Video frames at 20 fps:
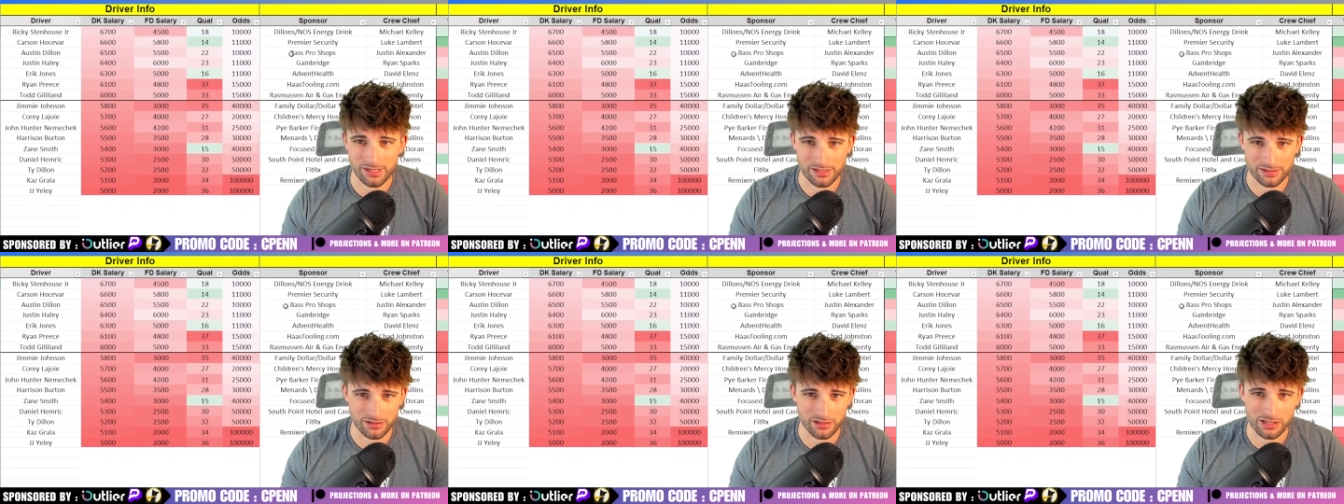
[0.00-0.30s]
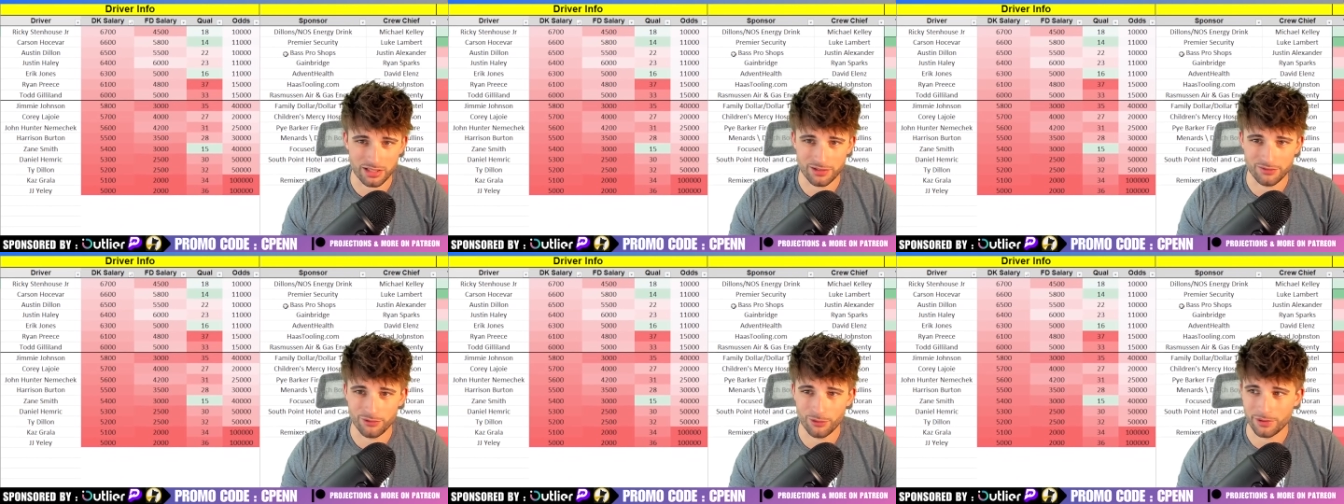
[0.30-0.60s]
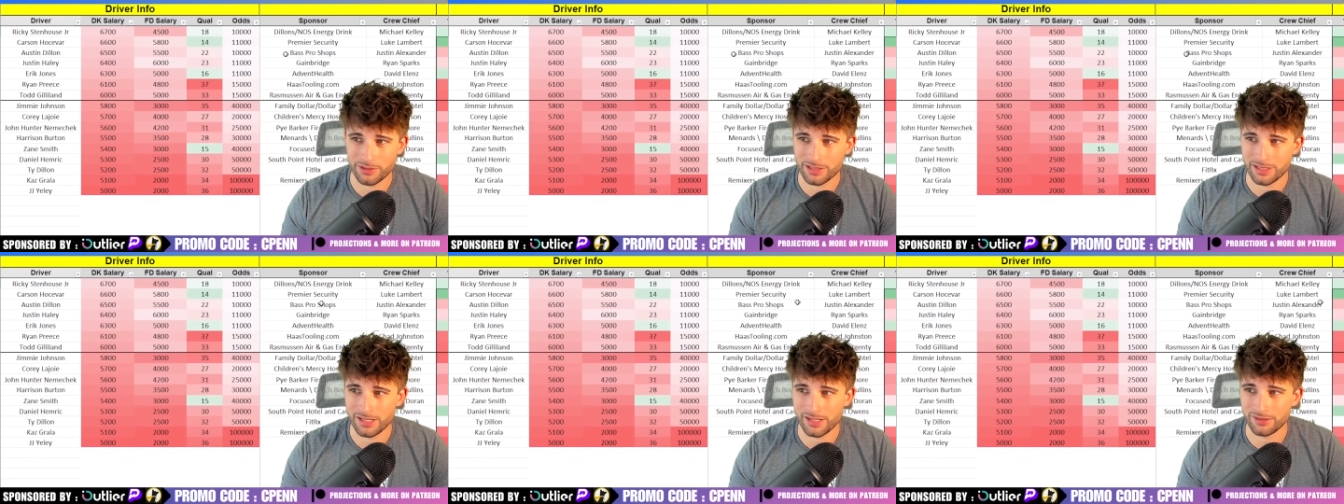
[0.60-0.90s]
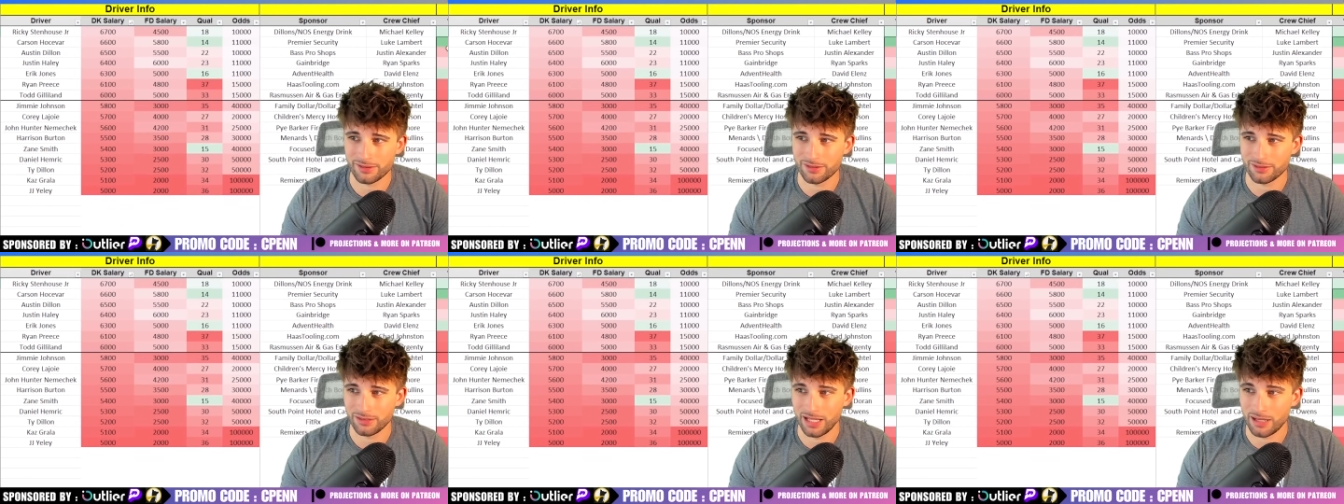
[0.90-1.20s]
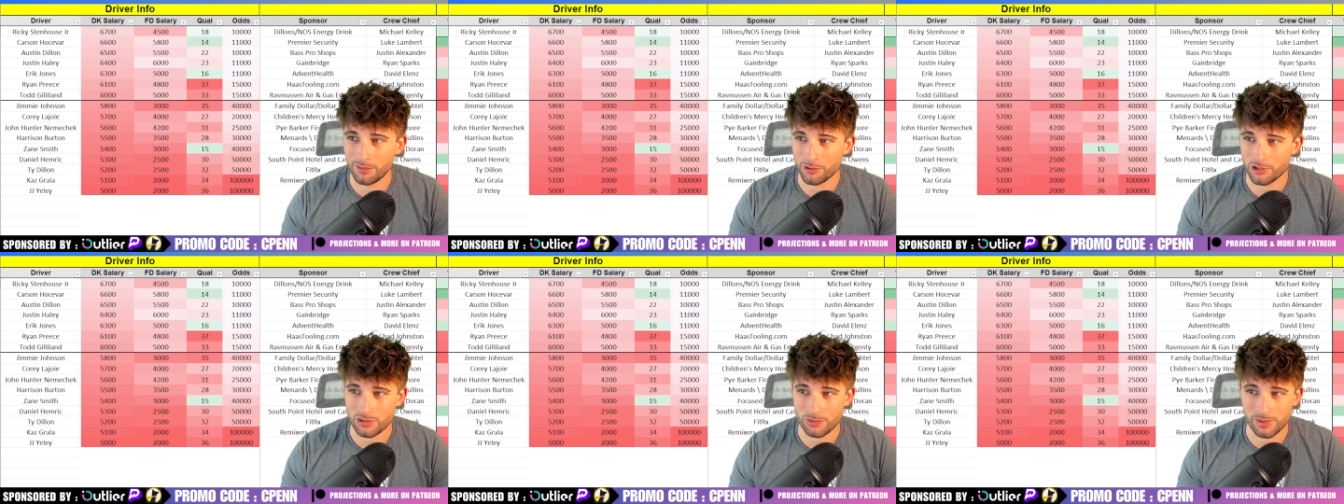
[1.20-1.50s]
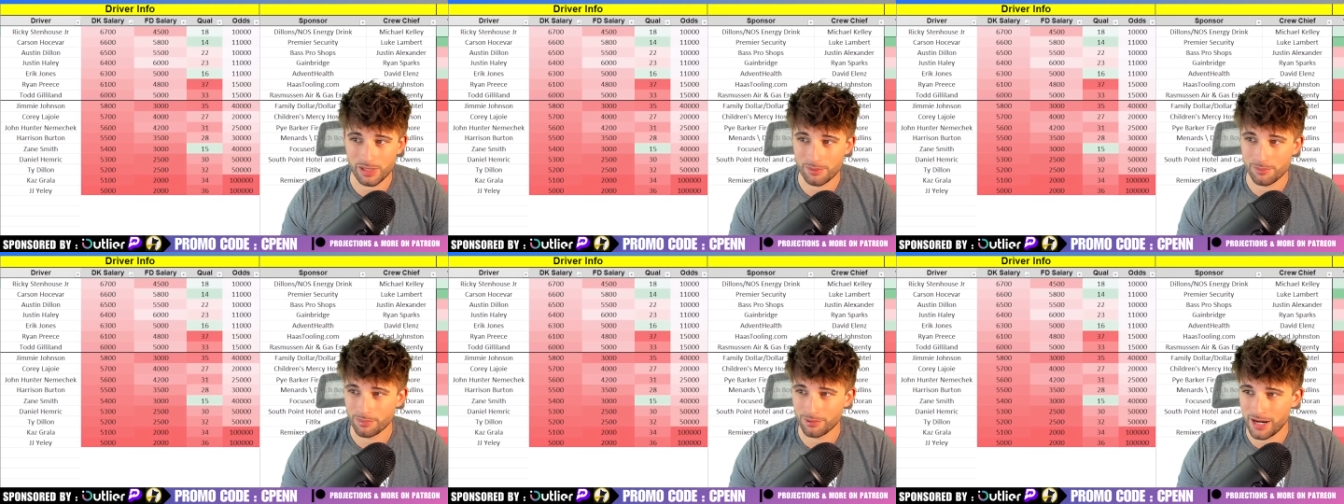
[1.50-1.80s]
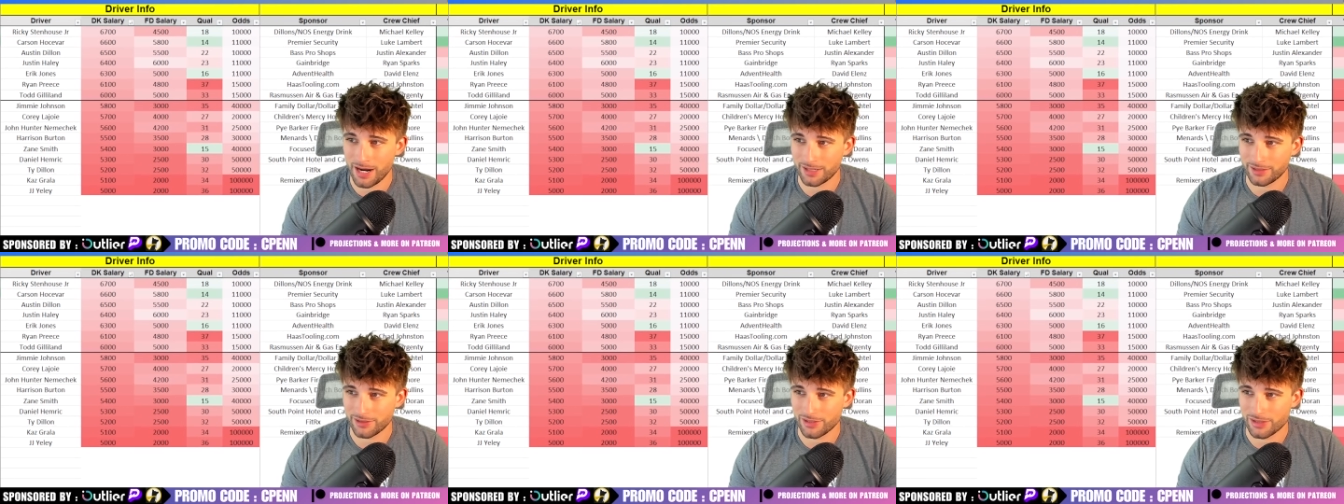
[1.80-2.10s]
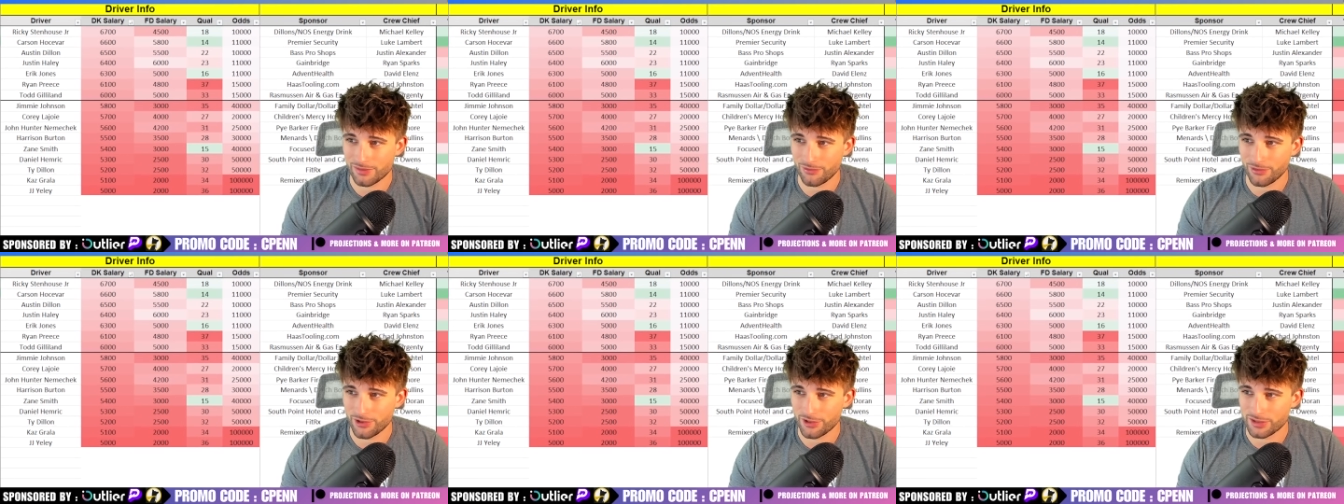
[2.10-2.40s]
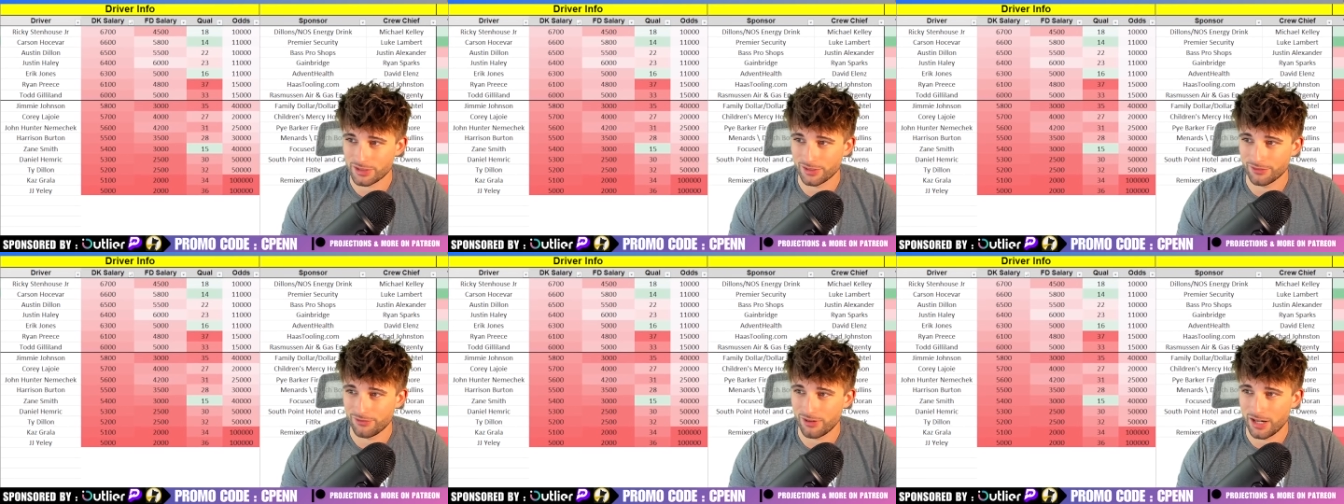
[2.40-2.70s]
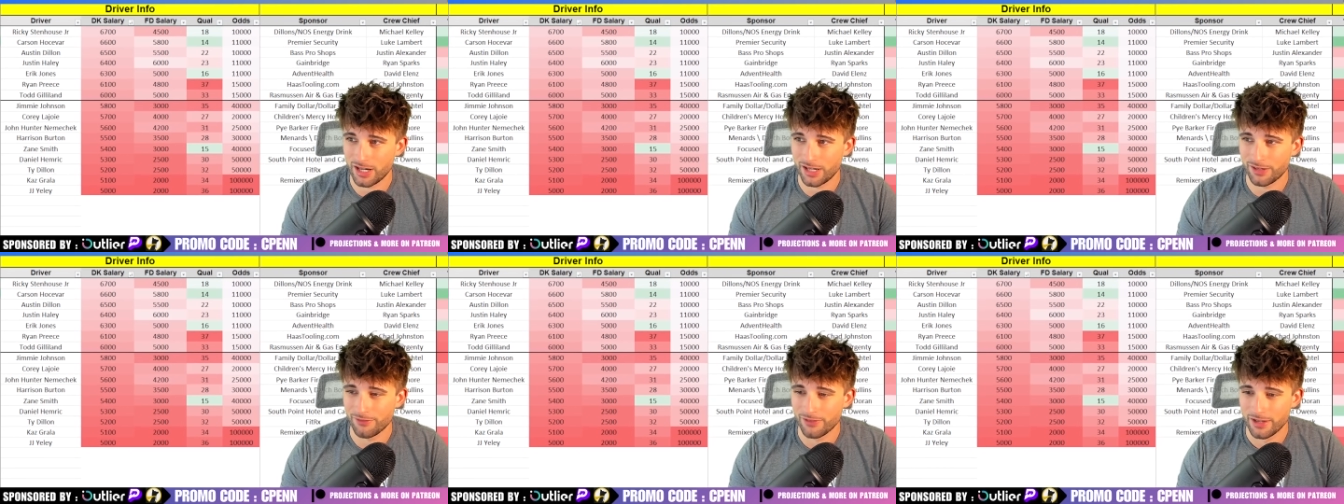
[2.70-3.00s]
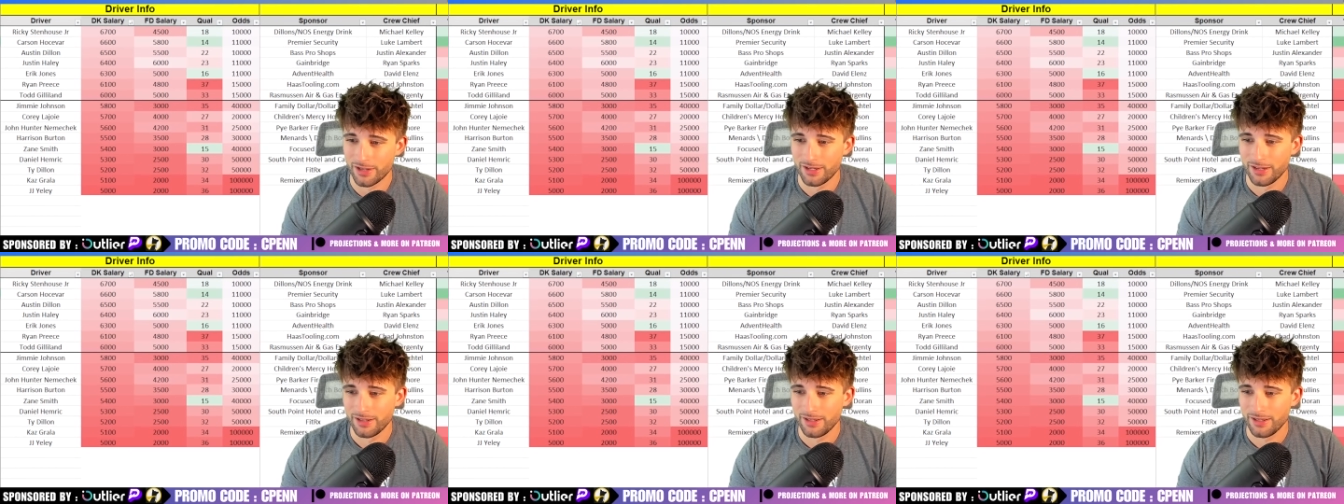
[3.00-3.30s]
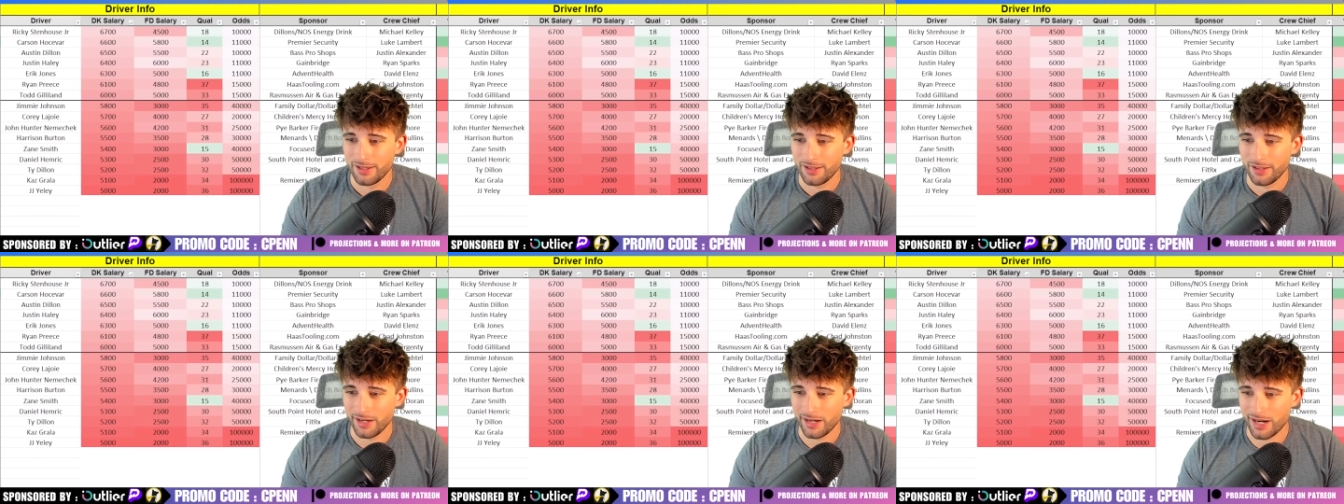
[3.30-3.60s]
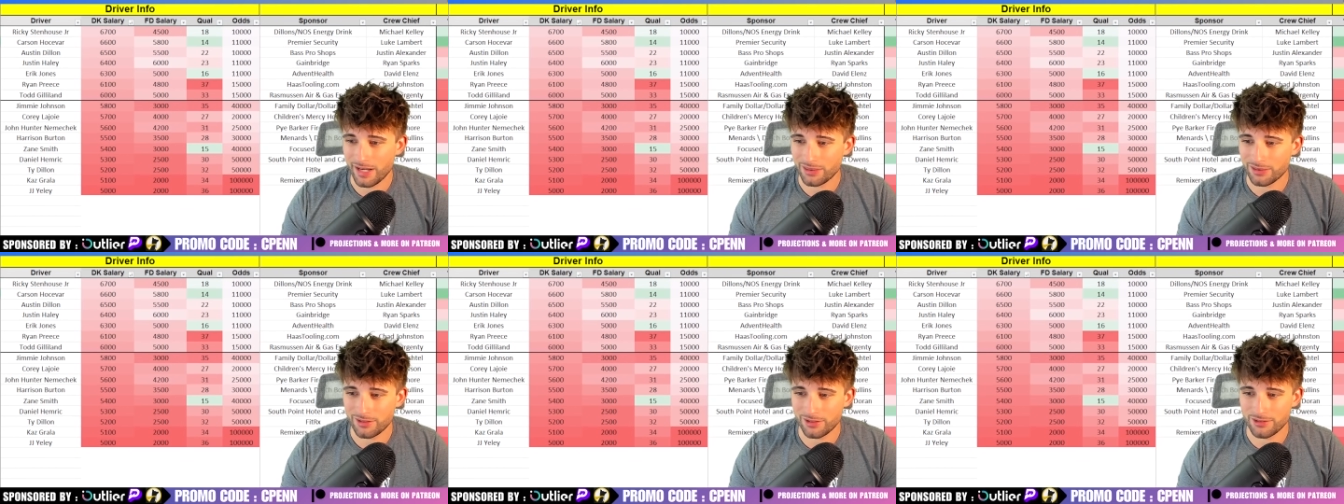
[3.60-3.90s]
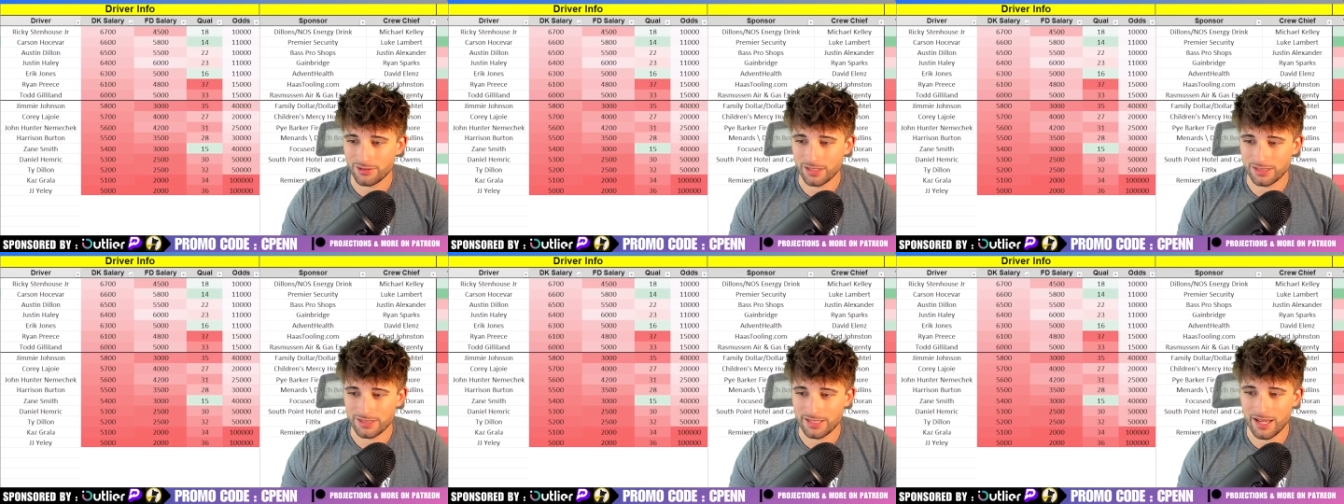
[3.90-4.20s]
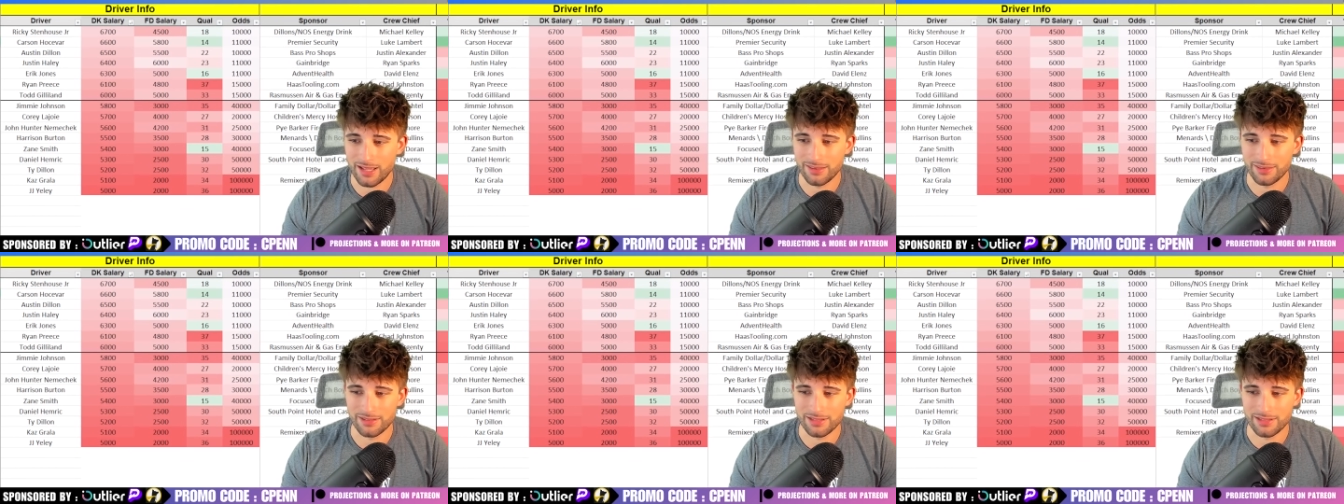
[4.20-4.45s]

He's starting in 14th, a lot more speed in practice, first in the 5, and third in the 10.